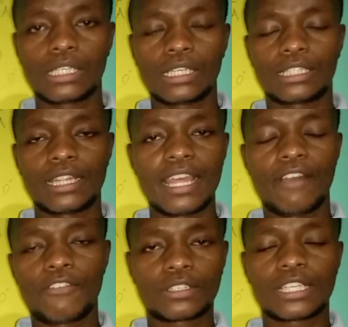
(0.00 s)
It
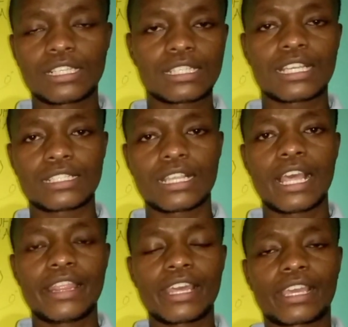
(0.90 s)
therefore tells us
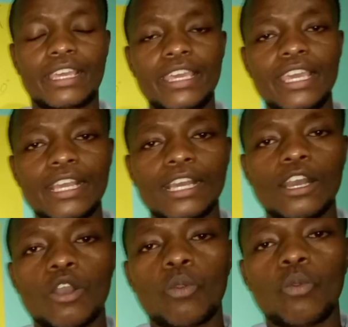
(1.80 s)
the king
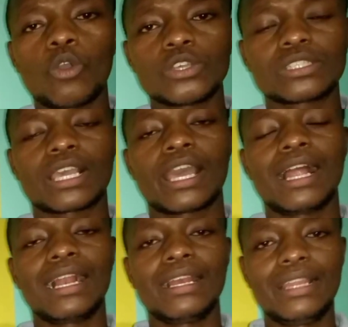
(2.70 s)
was
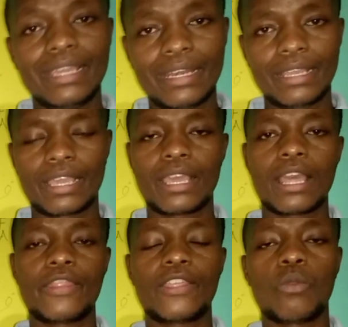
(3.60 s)
leading
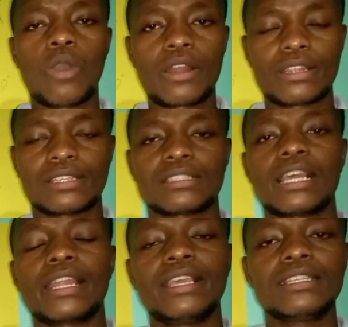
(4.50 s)
the warriors
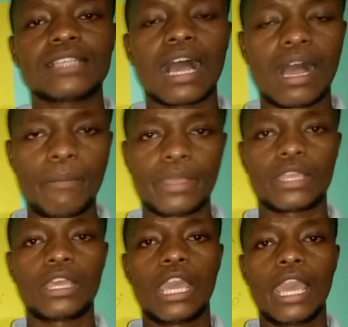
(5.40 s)
and his army
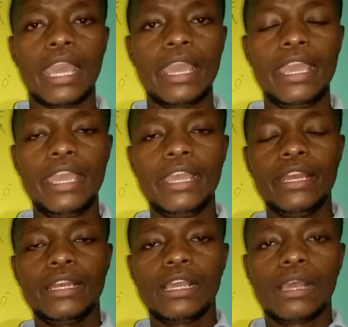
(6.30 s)

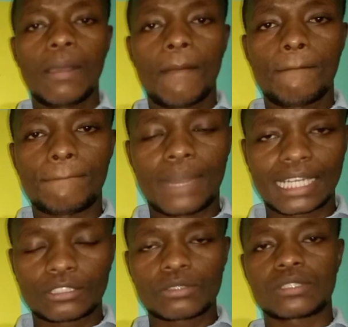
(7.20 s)
in
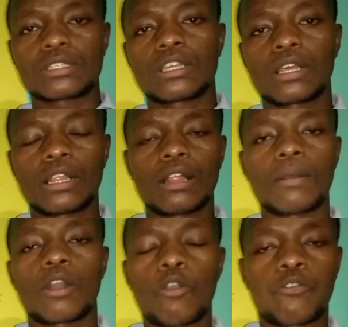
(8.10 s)
battles
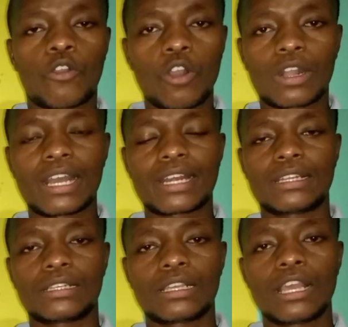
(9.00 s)
of
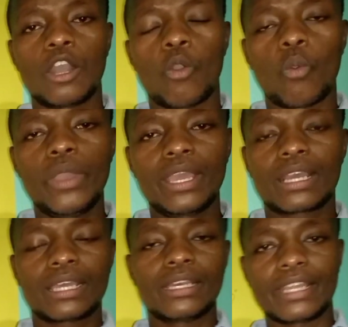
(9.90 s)
conquering
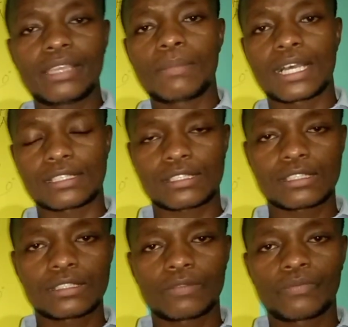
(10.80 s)
weak
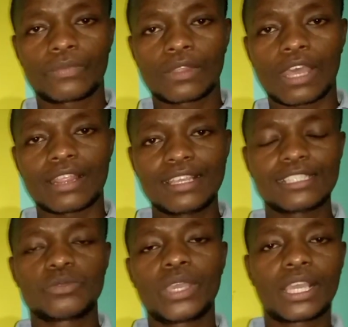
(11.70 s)
neighbors. And
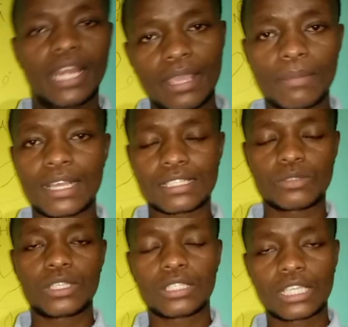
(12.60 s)
these weak neighbors,
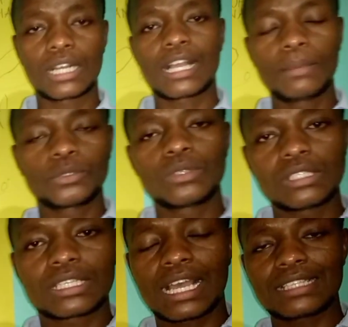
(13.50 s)
we shall come to
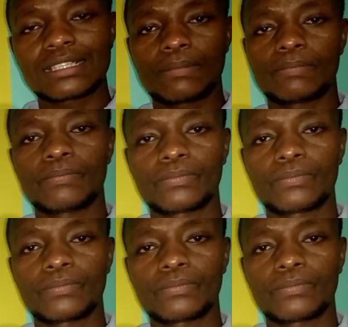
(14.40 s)
discuss them.